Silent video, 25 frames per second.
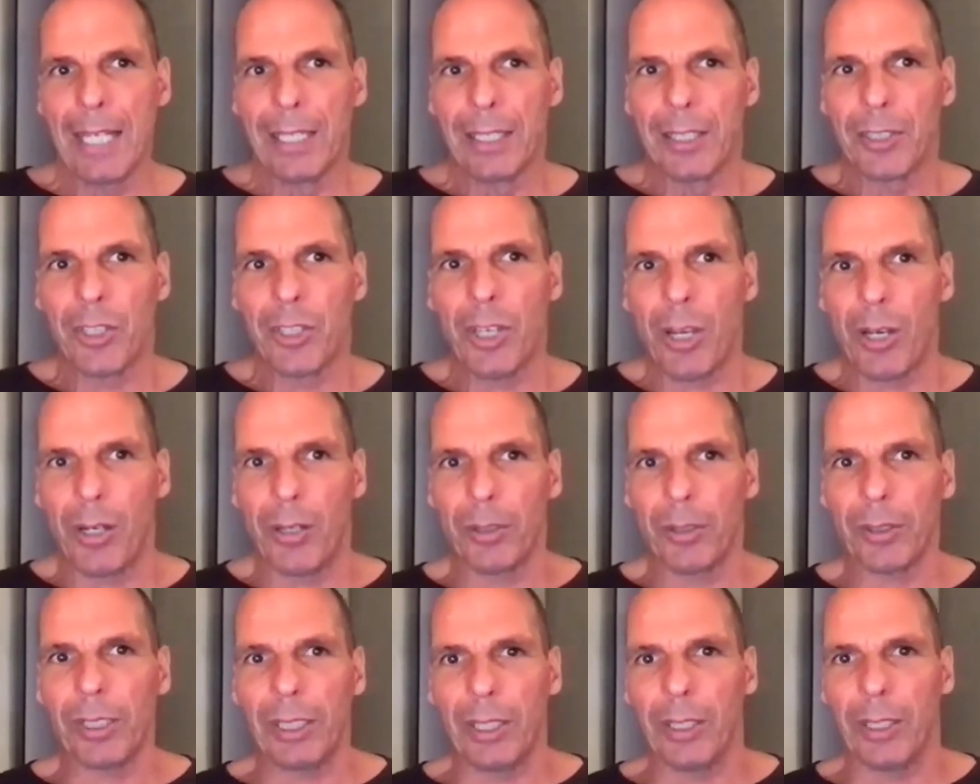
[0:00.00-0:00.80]

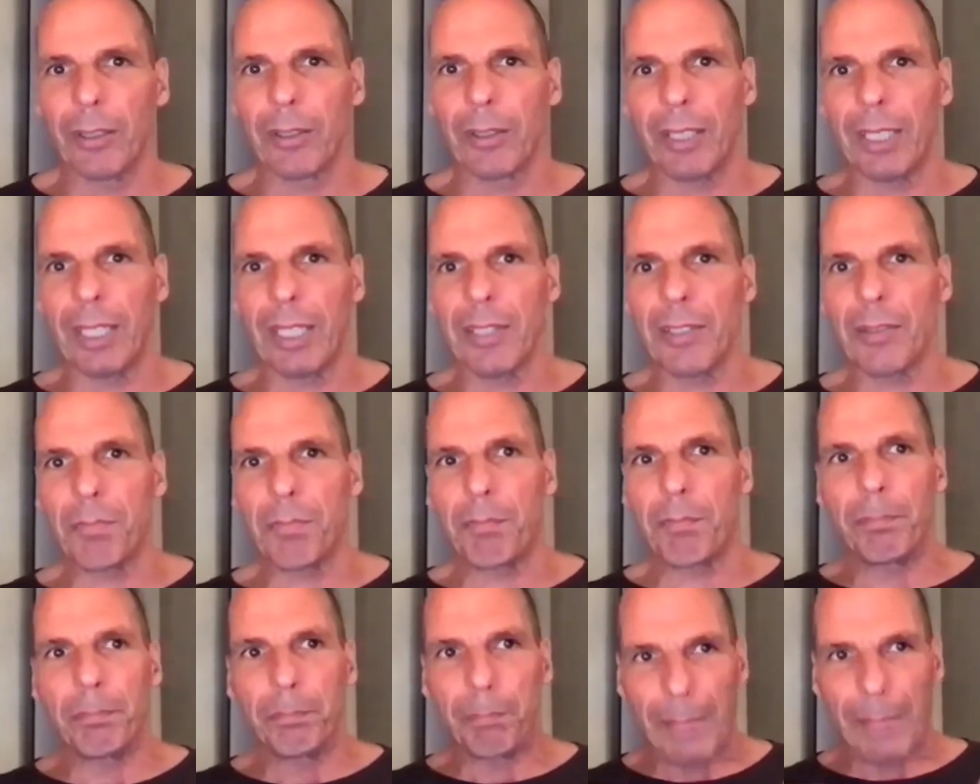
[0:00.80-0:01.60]
So, these
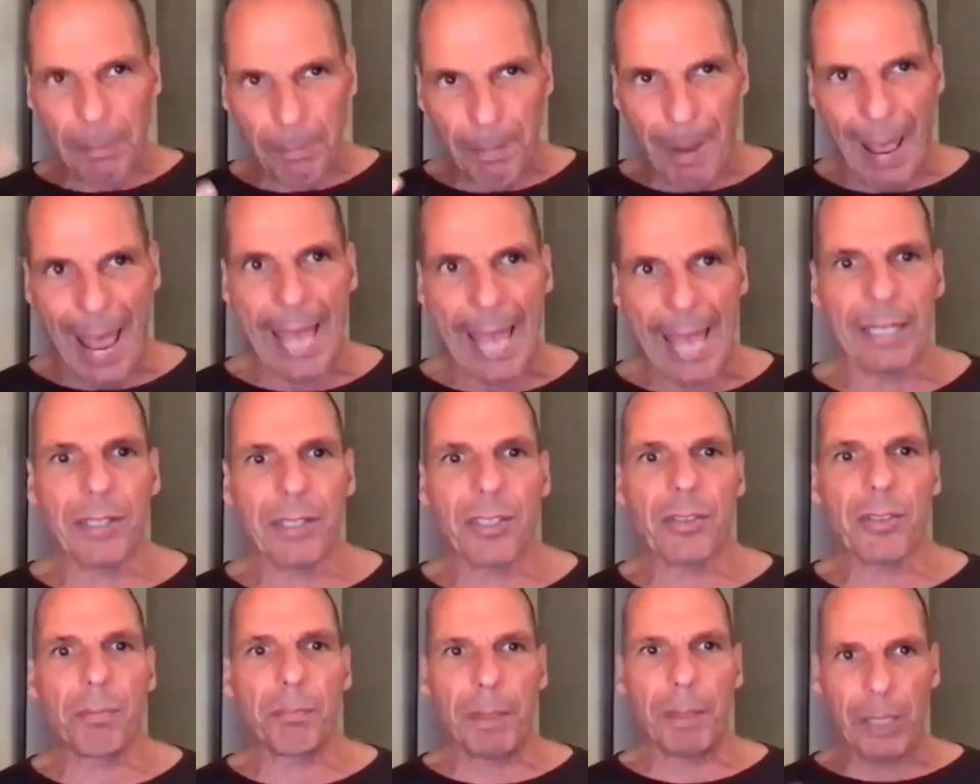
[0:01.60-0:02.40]
big
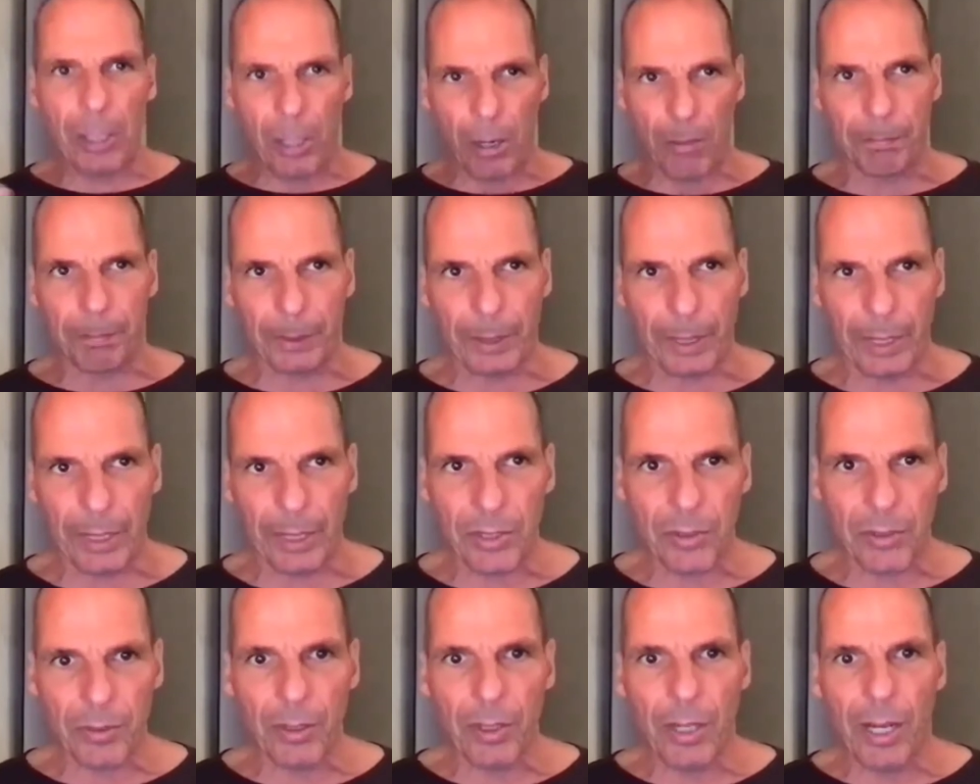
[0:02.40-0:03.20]
banks, big
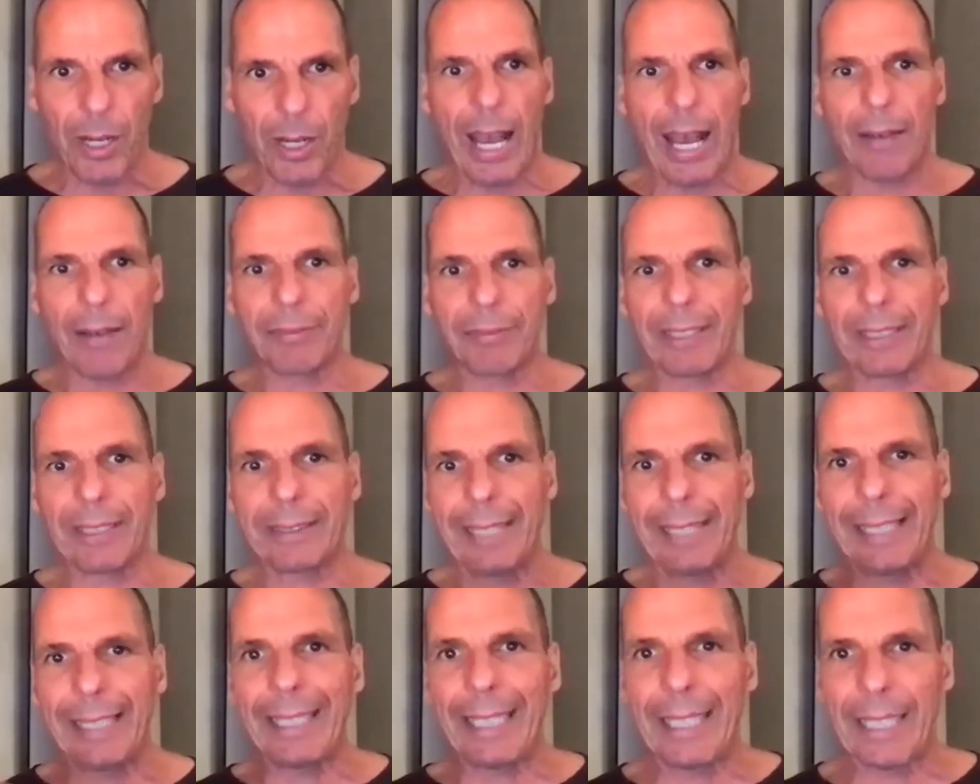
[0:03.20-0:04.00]
companies, after
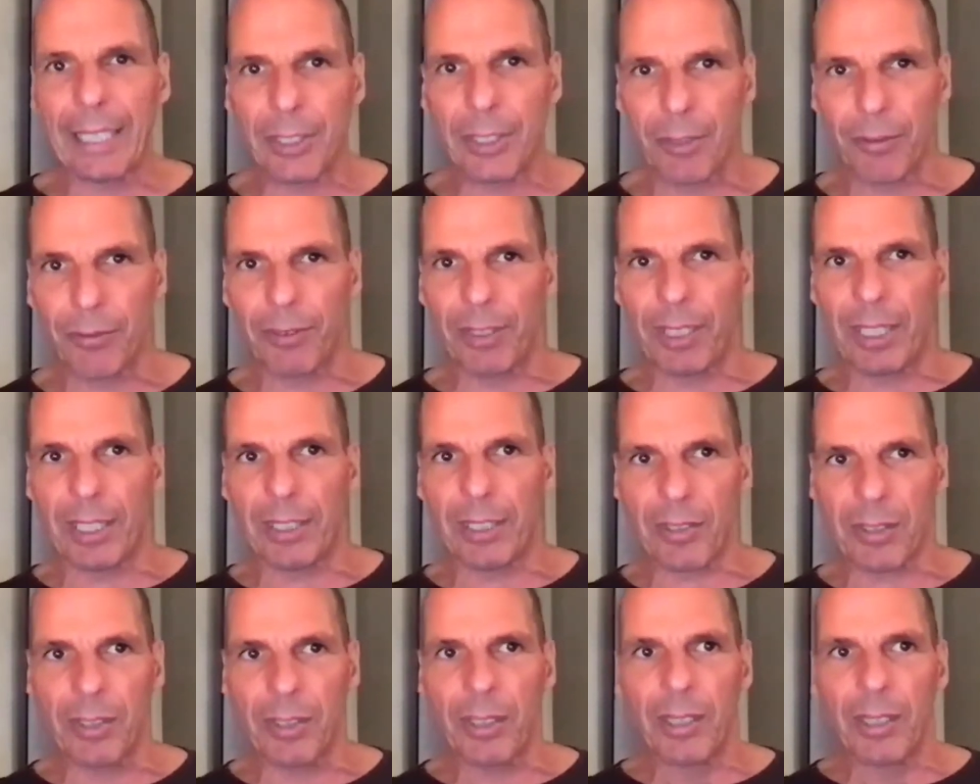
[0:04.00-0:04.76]
10 years of this,